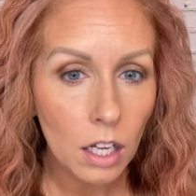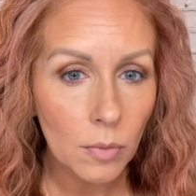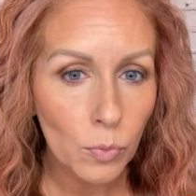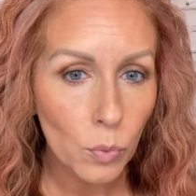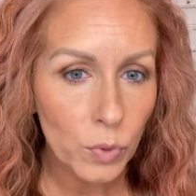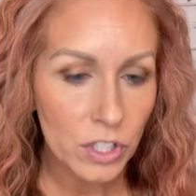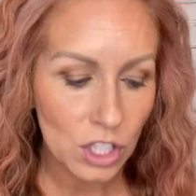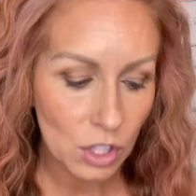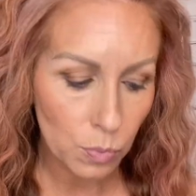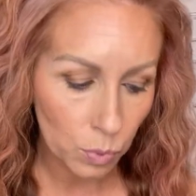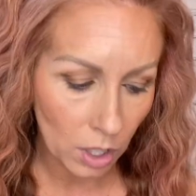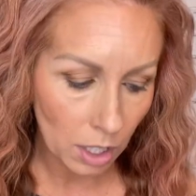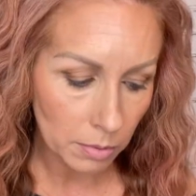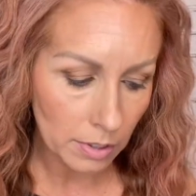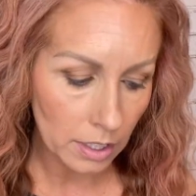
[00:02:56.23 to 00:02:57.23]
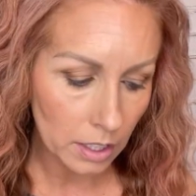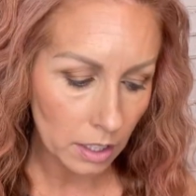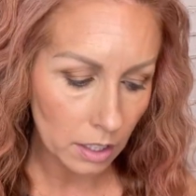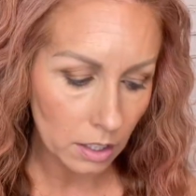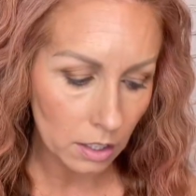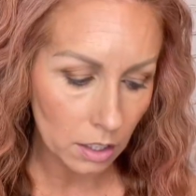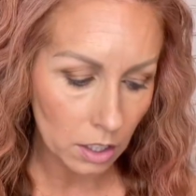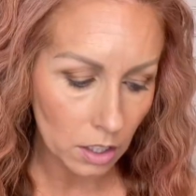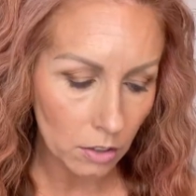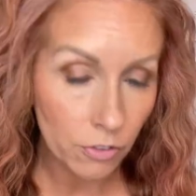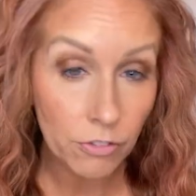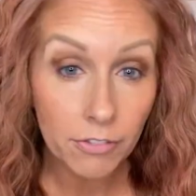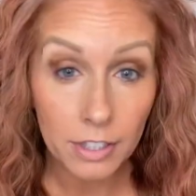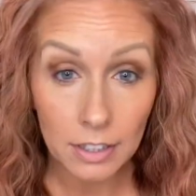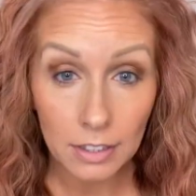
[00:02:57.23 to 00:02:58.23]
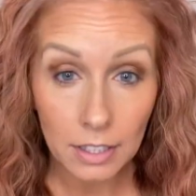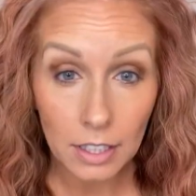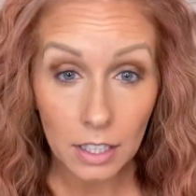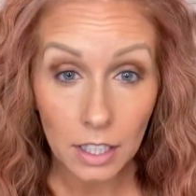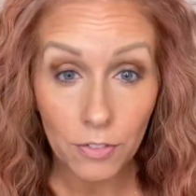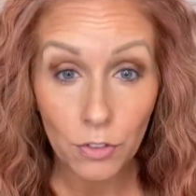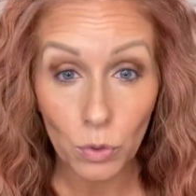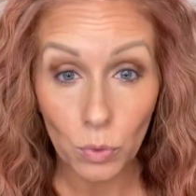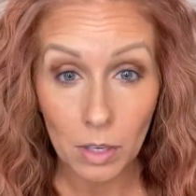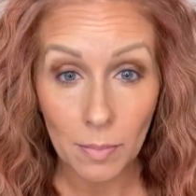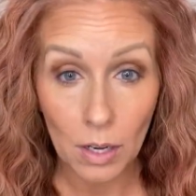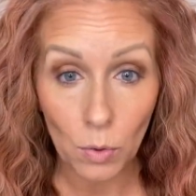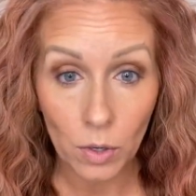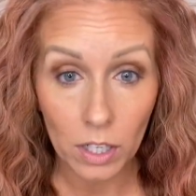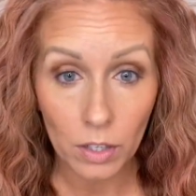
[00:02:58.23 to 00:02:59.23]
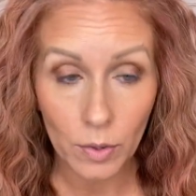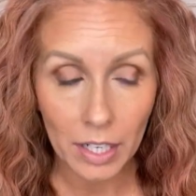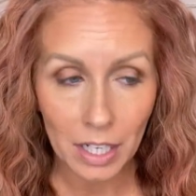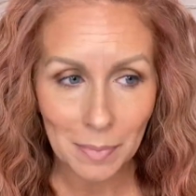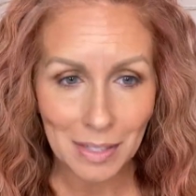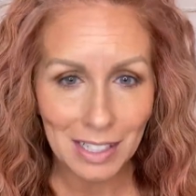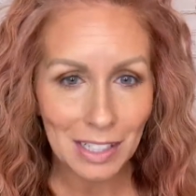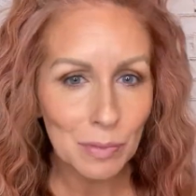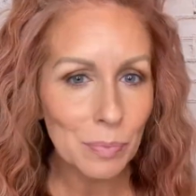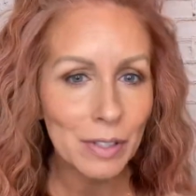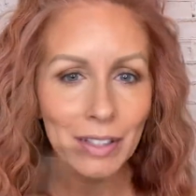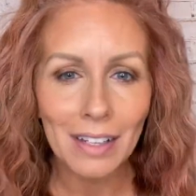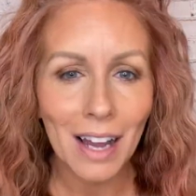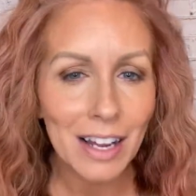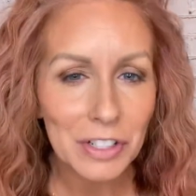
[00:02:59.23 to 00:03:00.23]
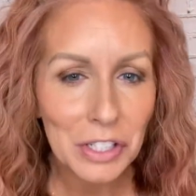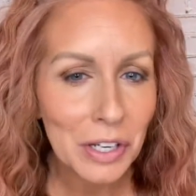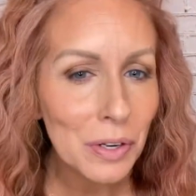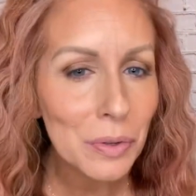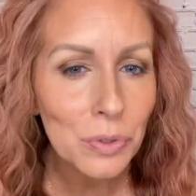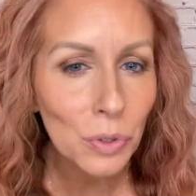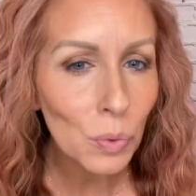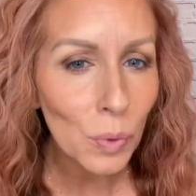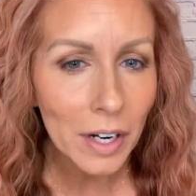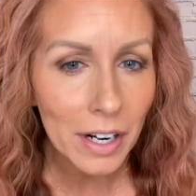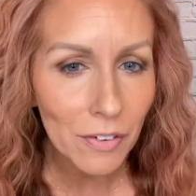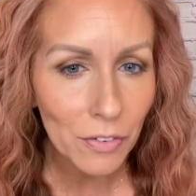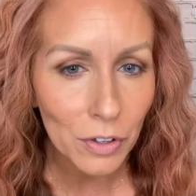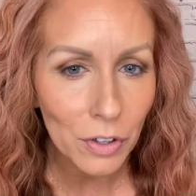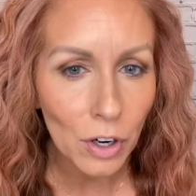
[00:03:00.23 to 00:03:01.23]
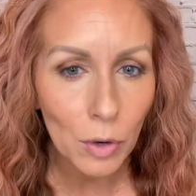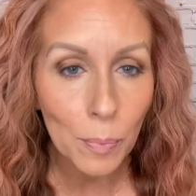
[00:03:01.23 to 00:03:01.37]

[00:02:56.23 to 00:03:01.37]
which is probably either Philly, if you went by what I recommended, but eyeshadows are whatever, a